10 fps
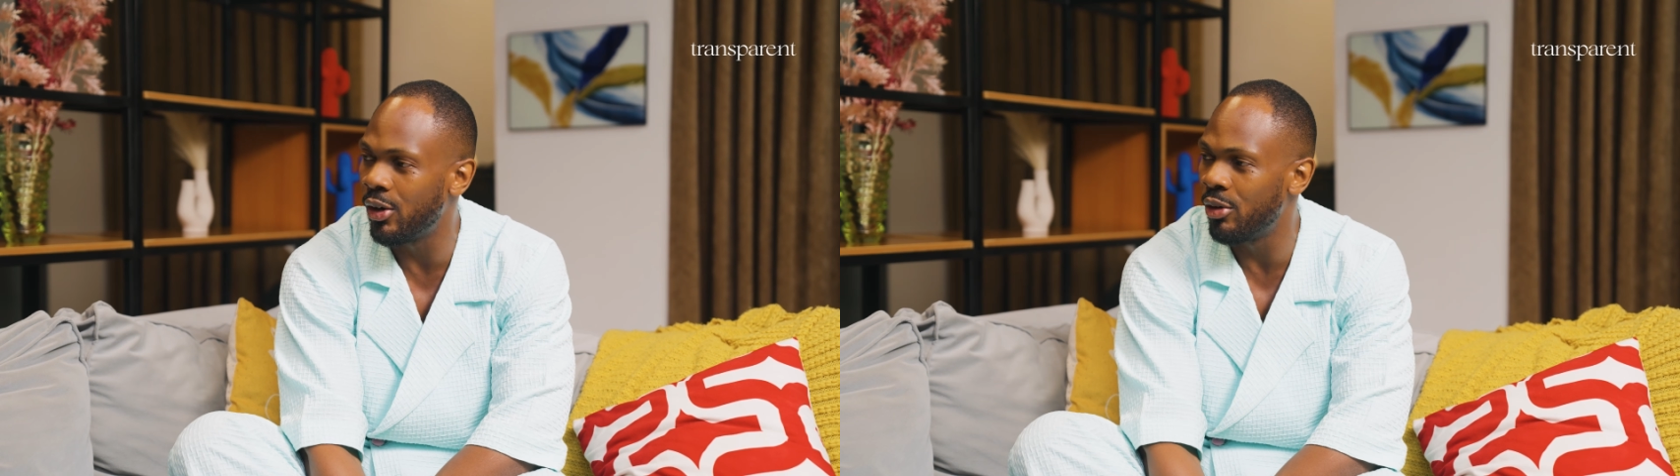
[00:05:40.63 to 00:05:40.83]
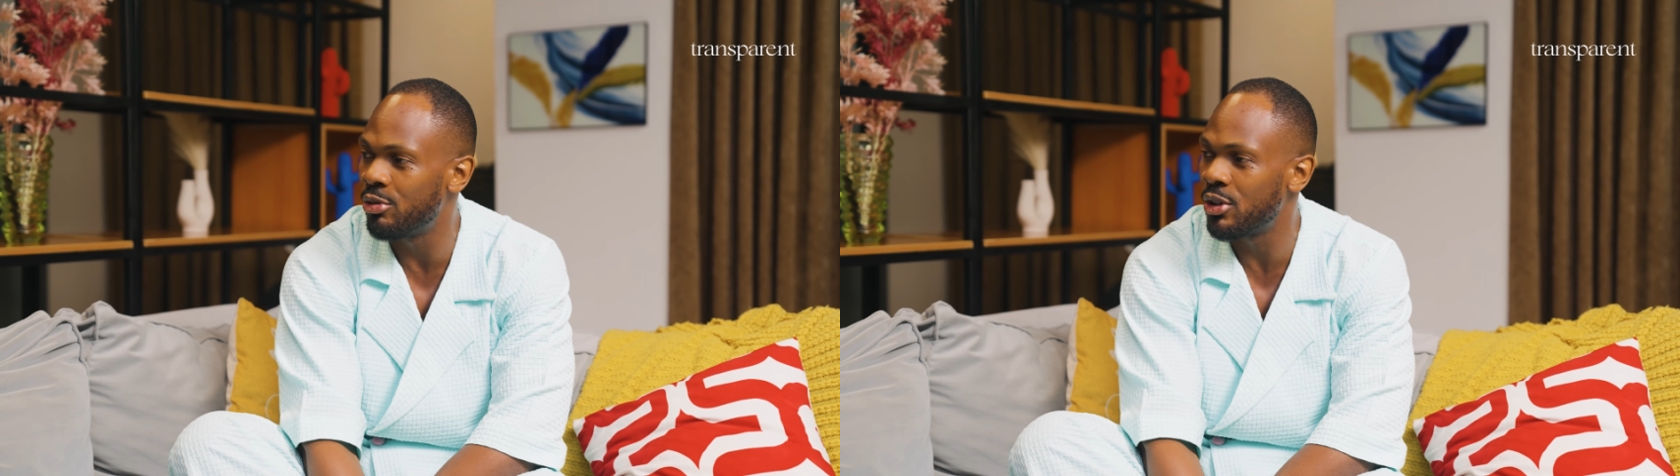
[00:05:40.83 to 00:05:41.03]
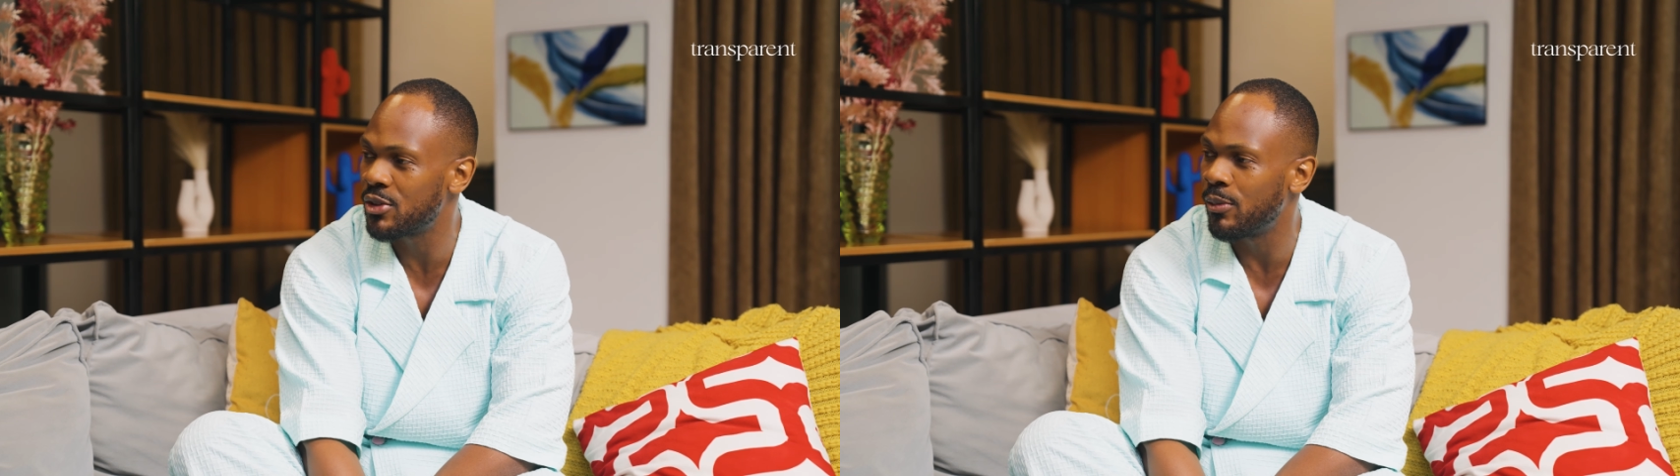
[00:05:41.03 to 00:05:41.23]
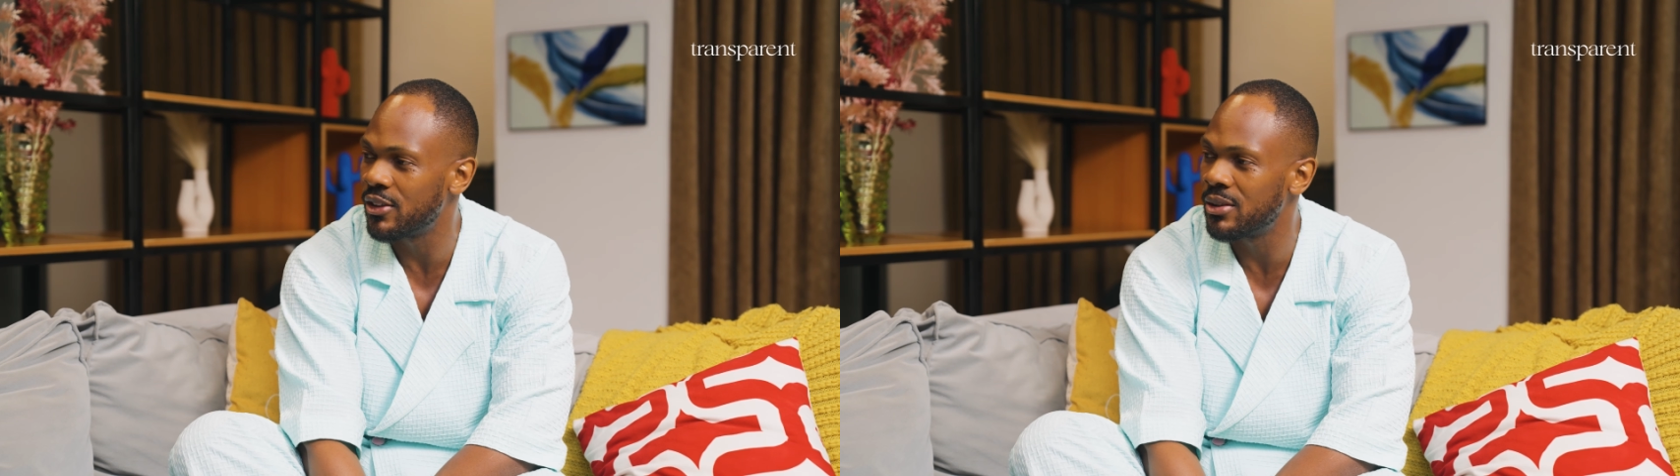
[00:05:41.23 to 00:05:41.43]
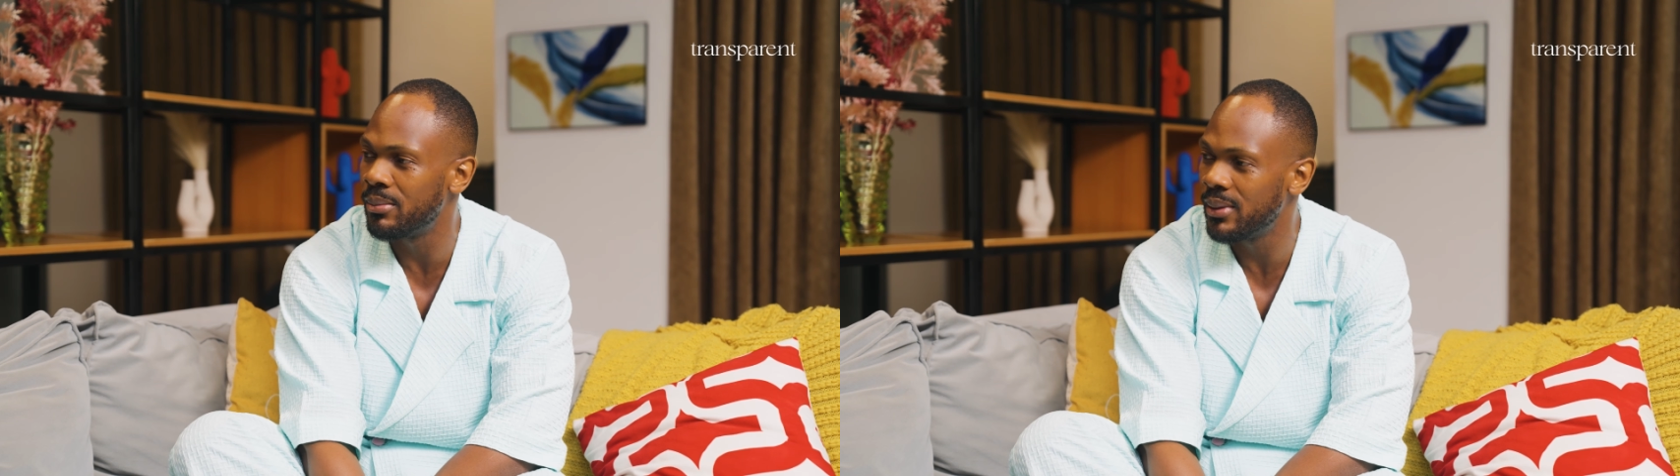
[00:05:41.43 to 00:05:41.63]
of
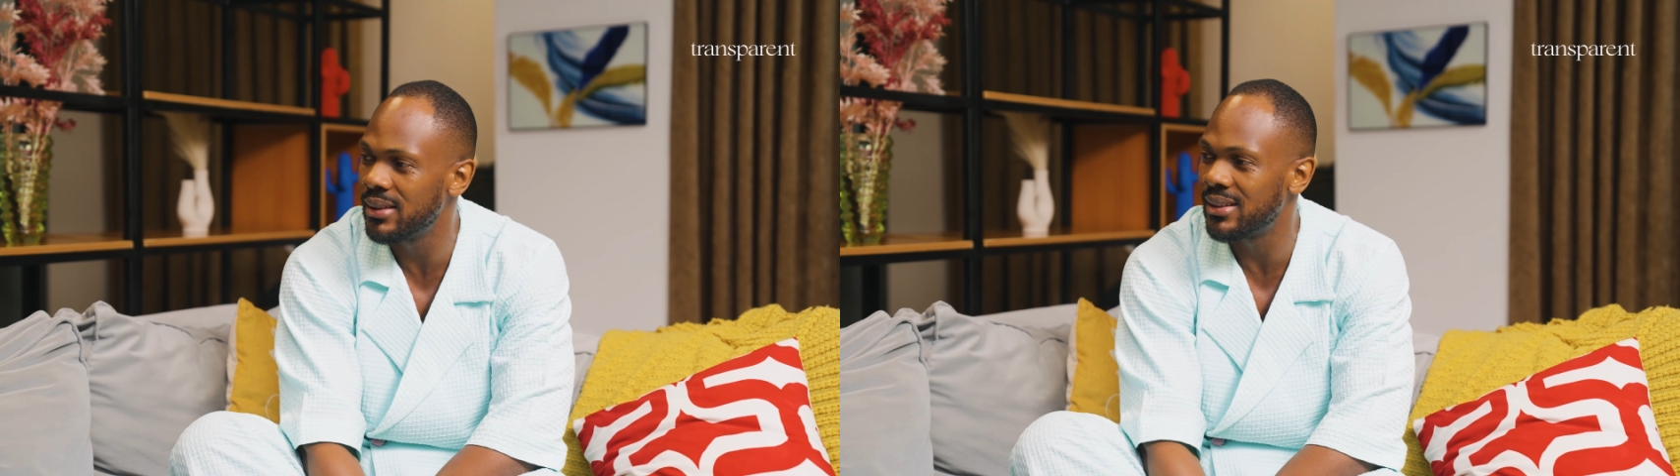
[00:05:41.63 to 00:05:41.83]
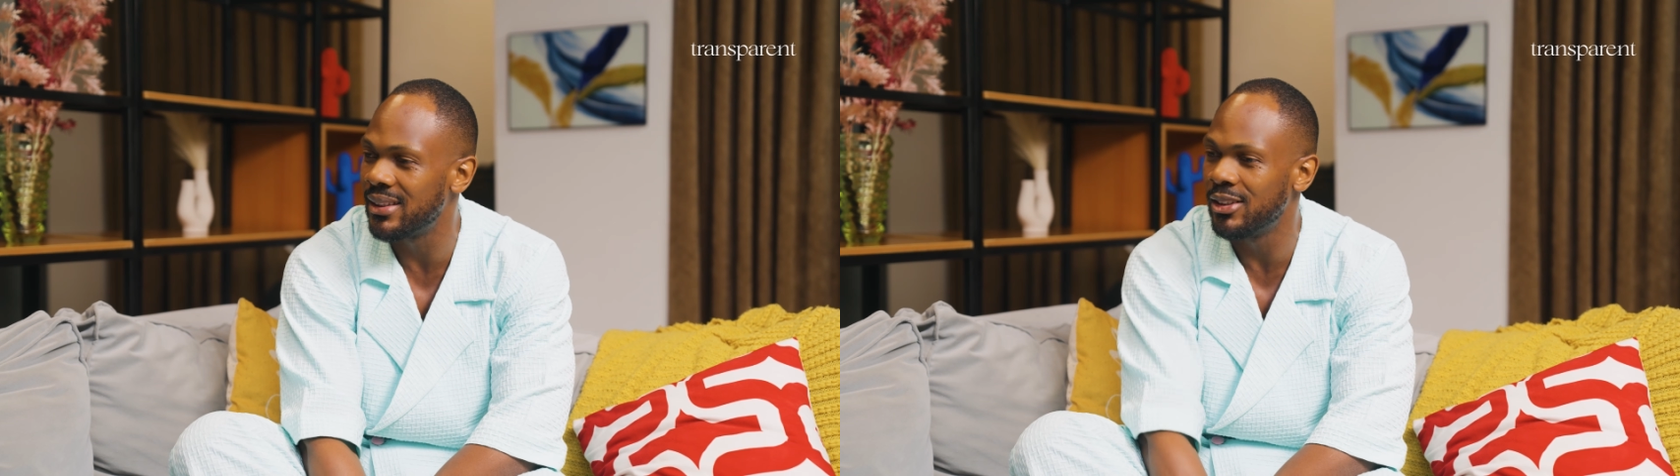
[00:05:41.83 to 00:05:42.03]
responsibility.